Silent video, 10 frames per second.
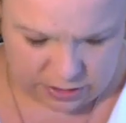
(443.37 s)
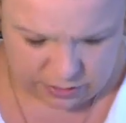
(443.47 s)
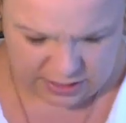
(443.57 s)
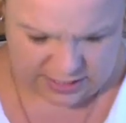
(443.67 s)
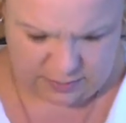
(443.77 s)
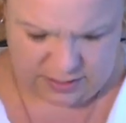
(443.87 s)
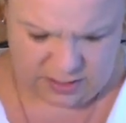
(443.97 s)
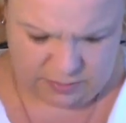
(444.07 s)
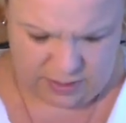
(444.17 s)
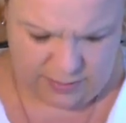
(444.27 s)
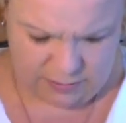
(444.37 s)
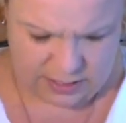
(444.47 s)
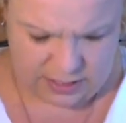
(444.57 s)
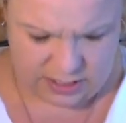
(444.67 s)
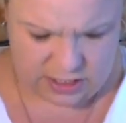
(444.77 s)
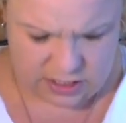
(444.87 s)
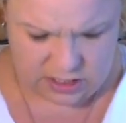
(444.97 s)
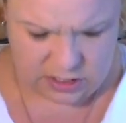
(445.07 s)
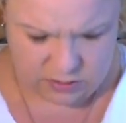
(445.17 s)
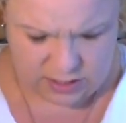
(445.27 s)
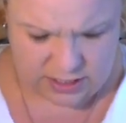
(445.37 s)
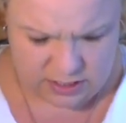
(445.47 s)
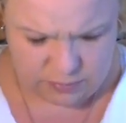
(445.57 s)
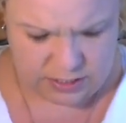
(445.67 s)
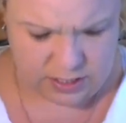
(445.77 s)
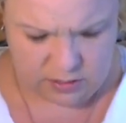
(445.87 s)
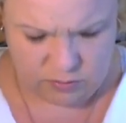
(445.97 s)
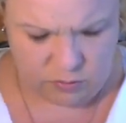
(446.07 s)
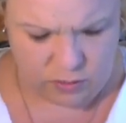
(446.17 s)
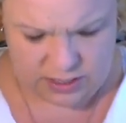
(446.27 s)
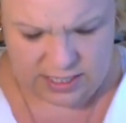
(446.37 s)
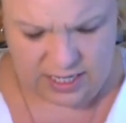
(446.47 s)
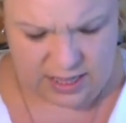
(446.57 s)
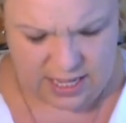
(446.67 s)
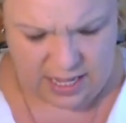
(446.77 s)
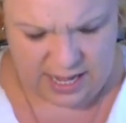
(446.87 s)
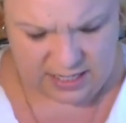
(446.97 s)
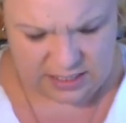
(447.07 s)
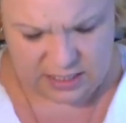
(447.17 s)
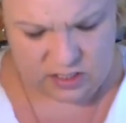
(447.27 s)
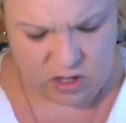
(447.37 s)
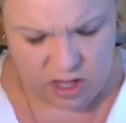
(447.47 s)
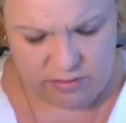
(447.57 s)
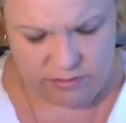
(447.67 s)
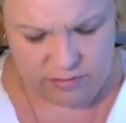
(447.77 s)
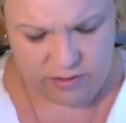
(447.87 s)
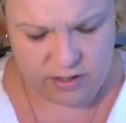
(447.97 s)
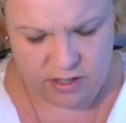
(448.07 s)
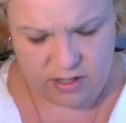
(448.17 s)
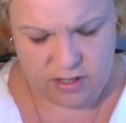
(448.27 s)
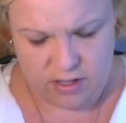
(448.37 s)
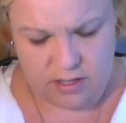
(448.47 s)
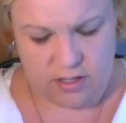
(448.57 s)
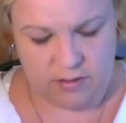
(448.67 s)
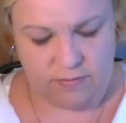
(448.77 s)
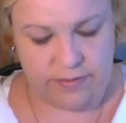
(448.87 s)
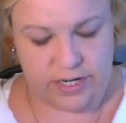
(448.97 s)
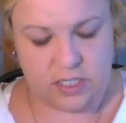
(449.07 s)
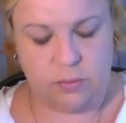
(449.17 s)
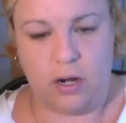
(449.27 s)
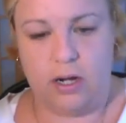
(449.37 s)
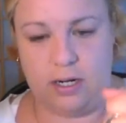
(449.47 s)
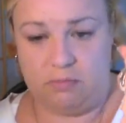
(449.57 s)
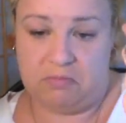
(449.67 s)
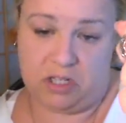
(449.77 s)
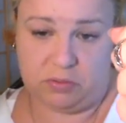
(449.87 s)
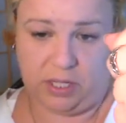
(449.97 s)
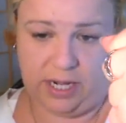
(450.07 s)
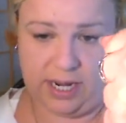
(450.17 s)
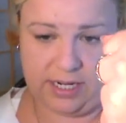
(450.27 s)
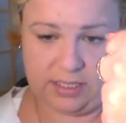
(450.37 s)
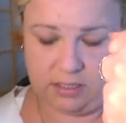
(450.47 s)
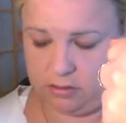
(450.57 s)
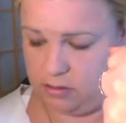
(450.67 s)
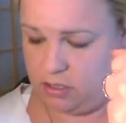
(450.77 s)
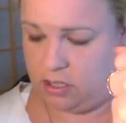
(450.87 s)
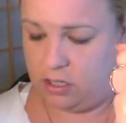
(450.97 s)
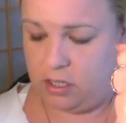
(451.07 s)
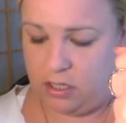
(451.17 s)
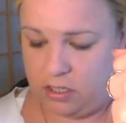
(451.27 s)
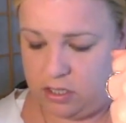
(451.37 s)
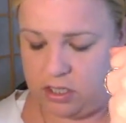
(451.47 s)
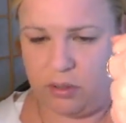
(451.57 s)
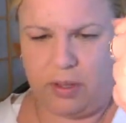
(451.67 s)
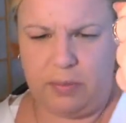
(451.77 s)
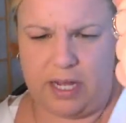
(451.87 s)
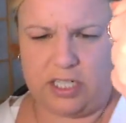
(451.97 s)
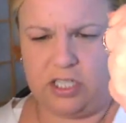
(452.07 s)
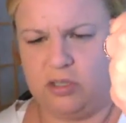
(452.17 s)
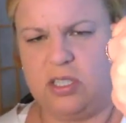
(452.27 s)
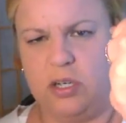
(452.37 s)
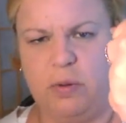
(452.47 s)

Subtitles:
not sure what that's about. So maybe I wouldn't suggest to use it. But once I get that excess off, the finished part looks really nice. So maybe I just used too